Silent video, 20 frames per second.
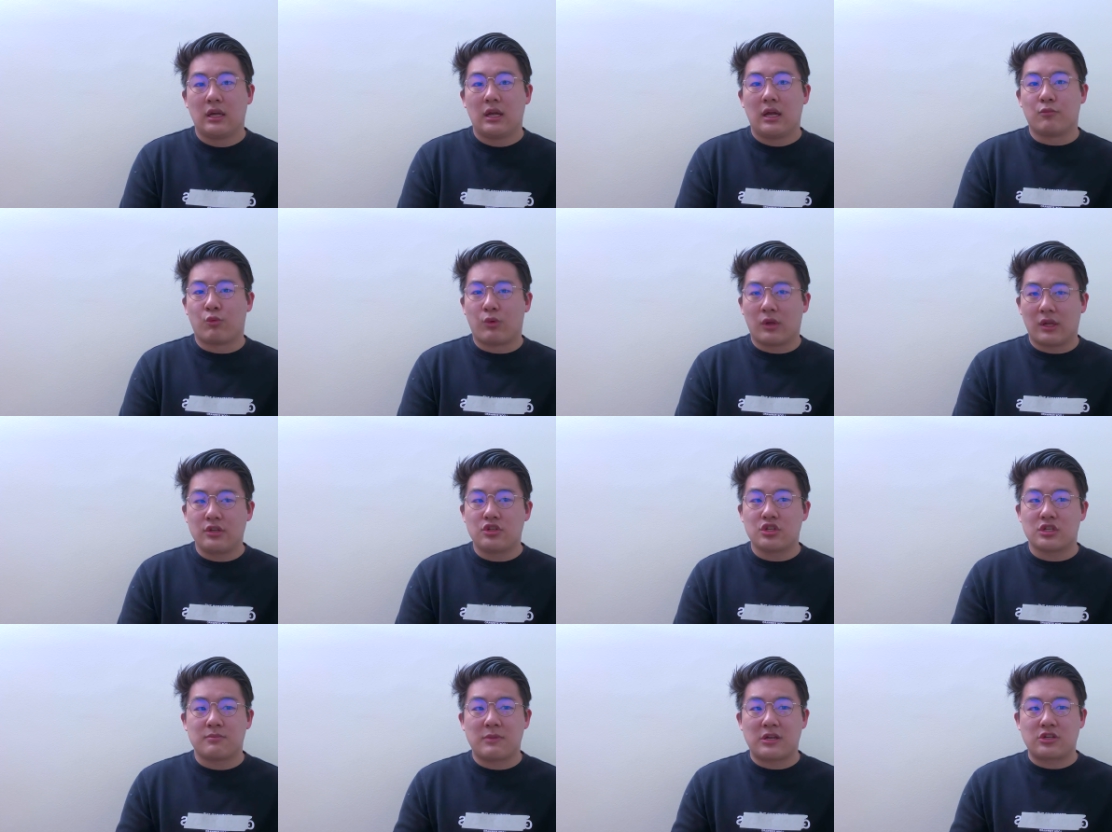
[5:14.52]
Really
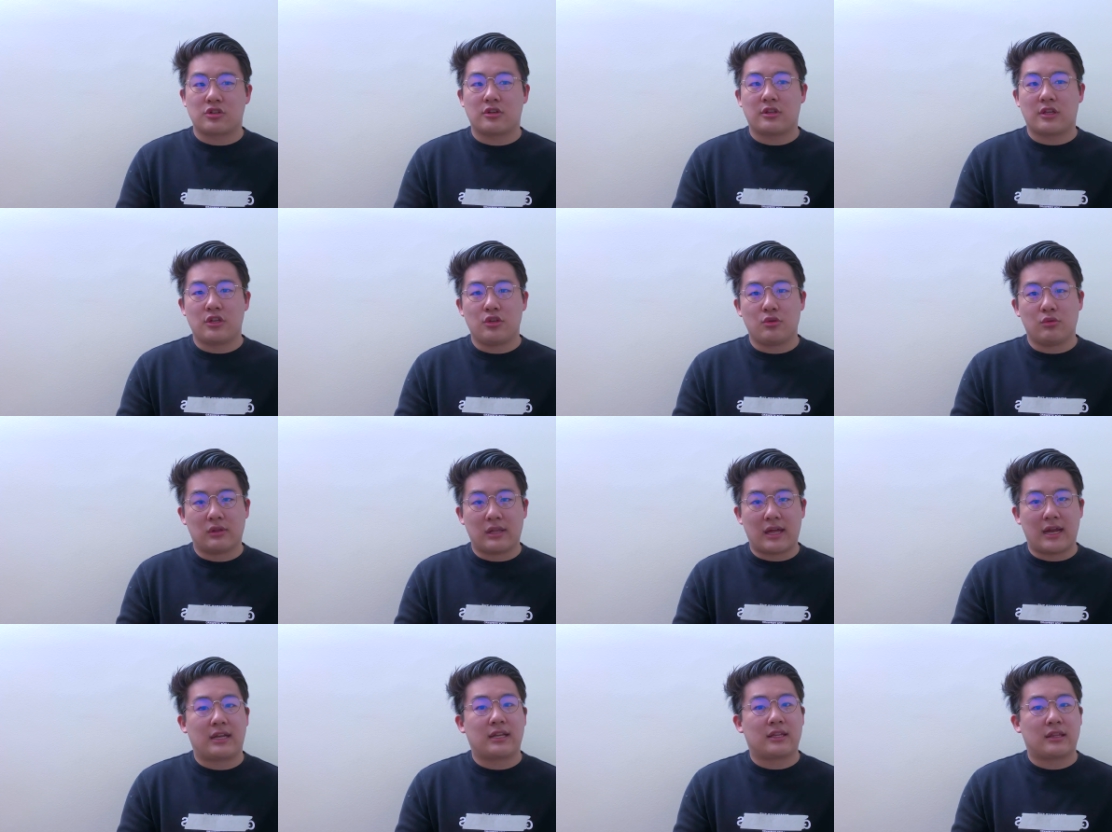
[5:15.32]
just make sure that you
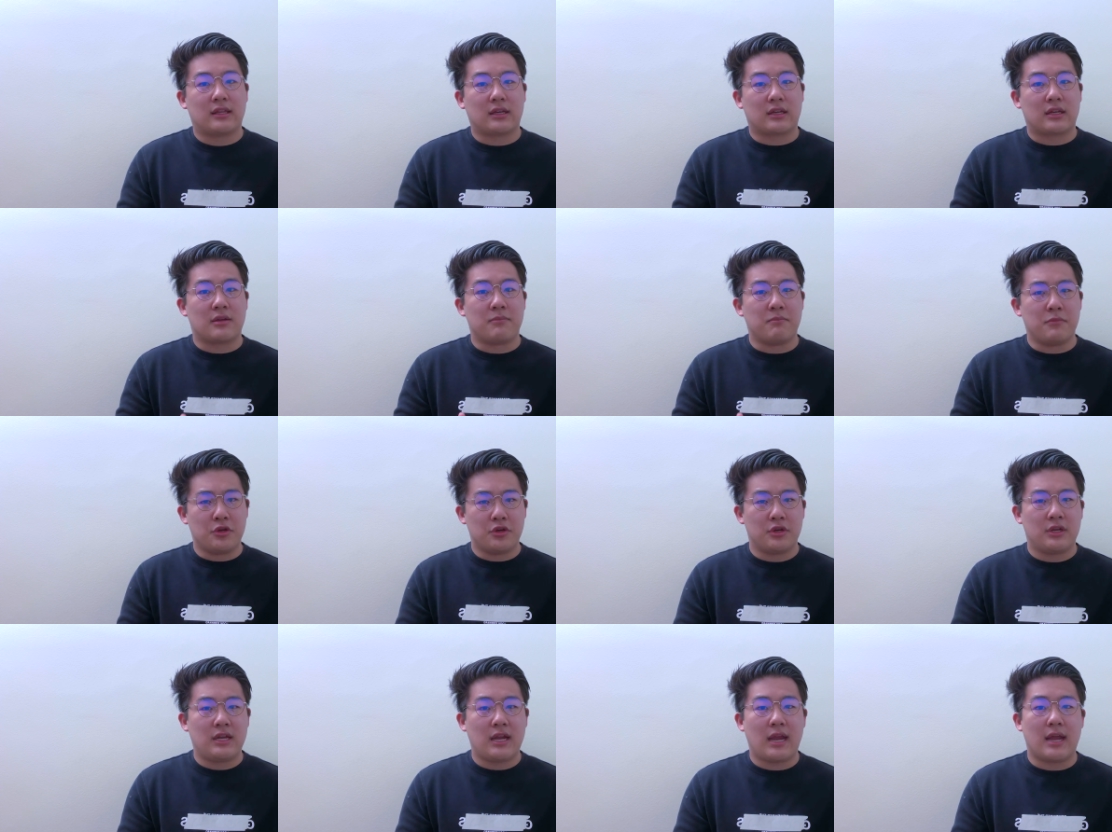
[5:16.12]
like the
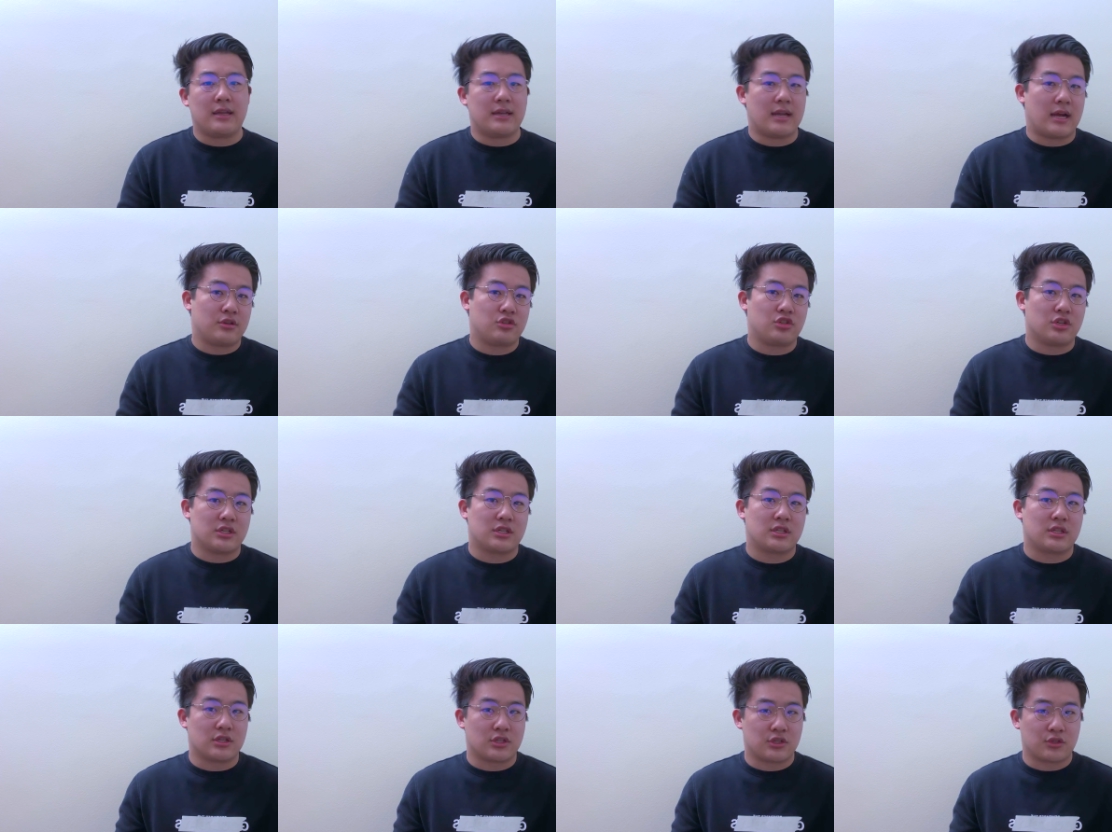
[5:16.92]
community and not
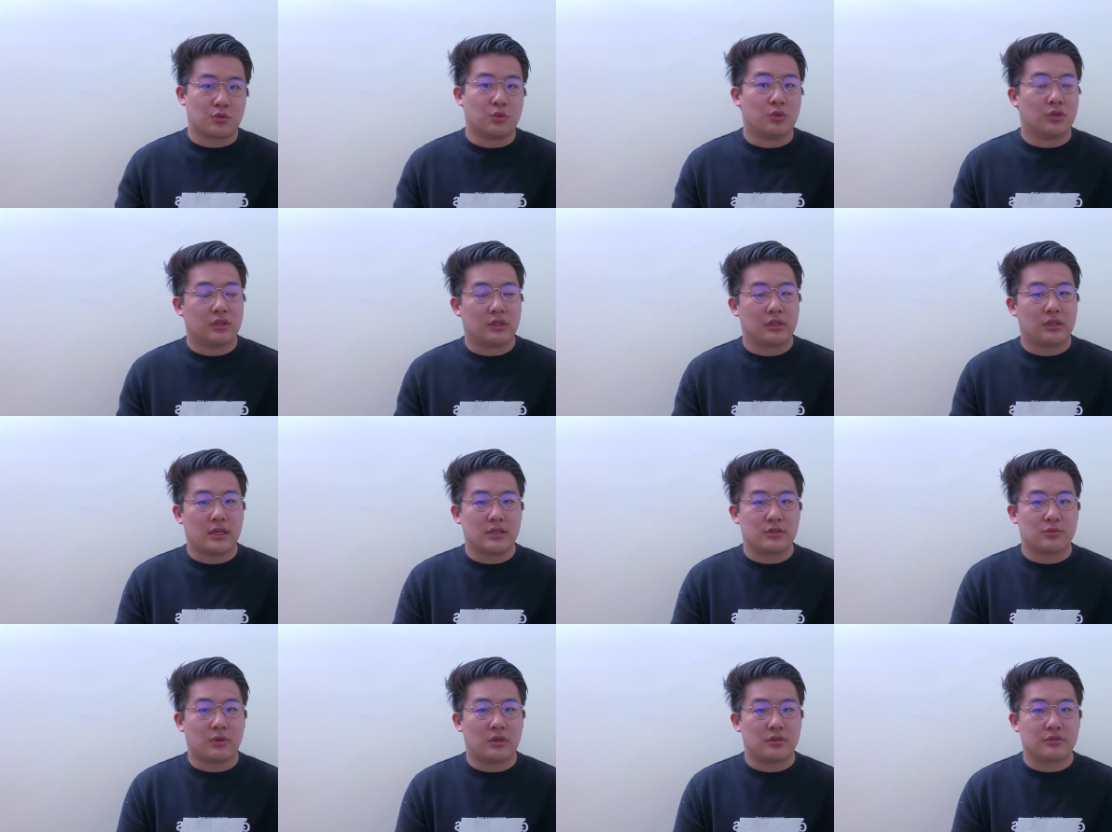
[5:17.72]
just the school
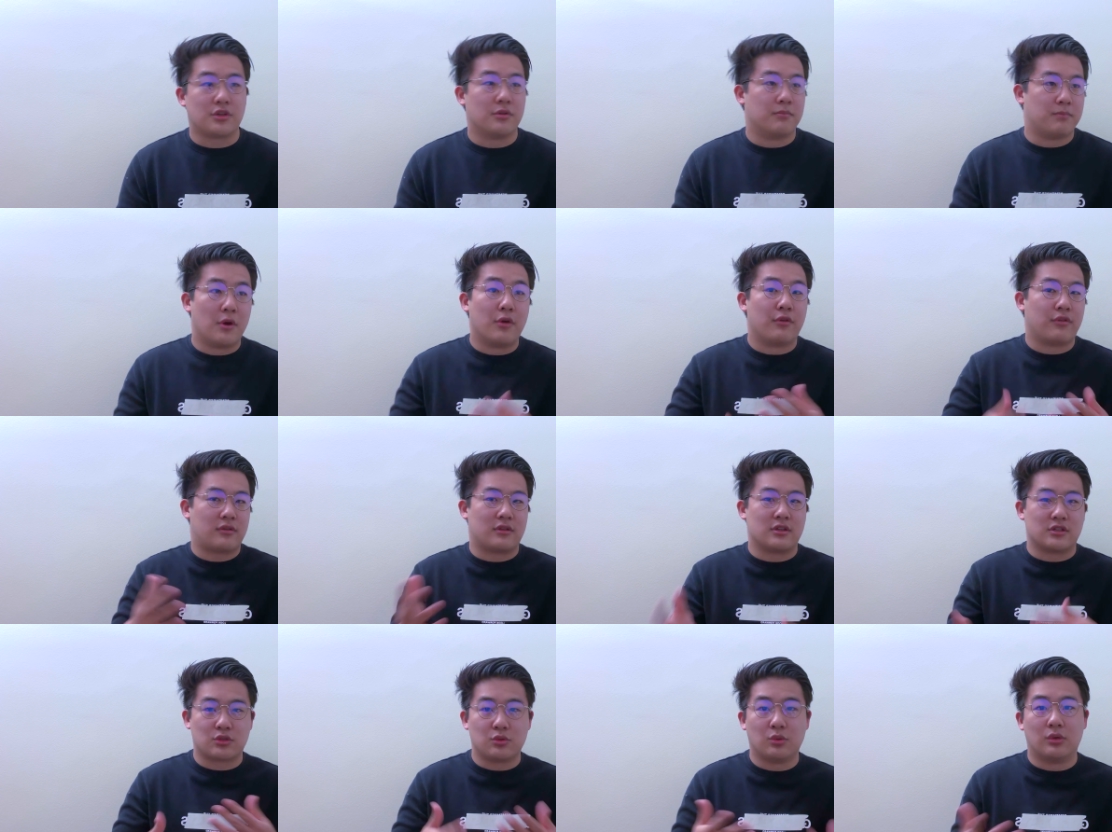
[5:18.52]
as well. So both
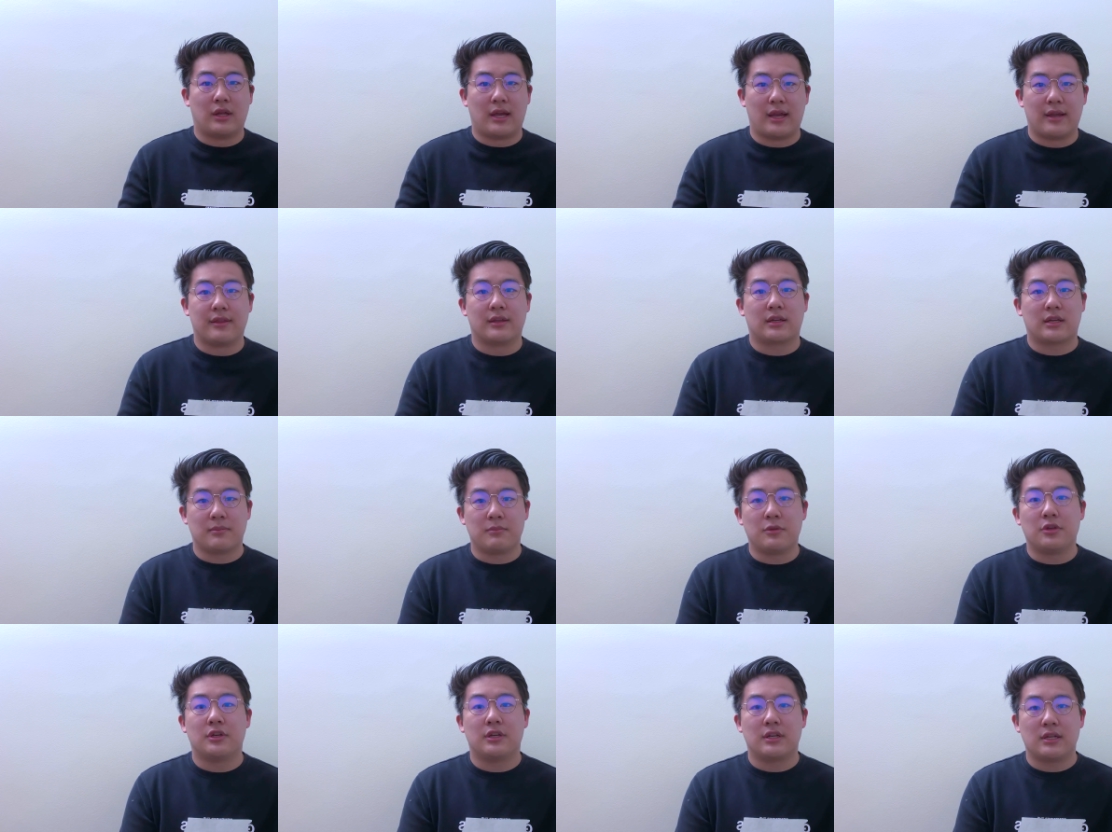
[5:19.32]
the school and the
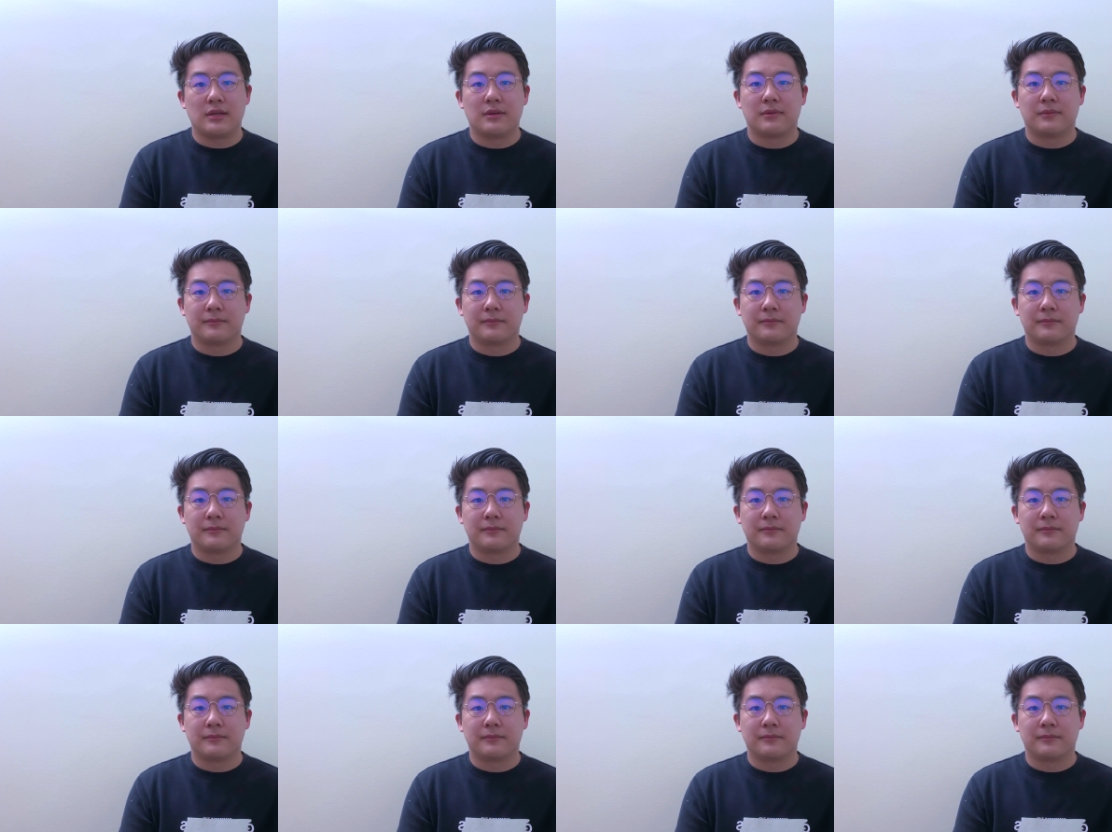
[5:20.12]
community.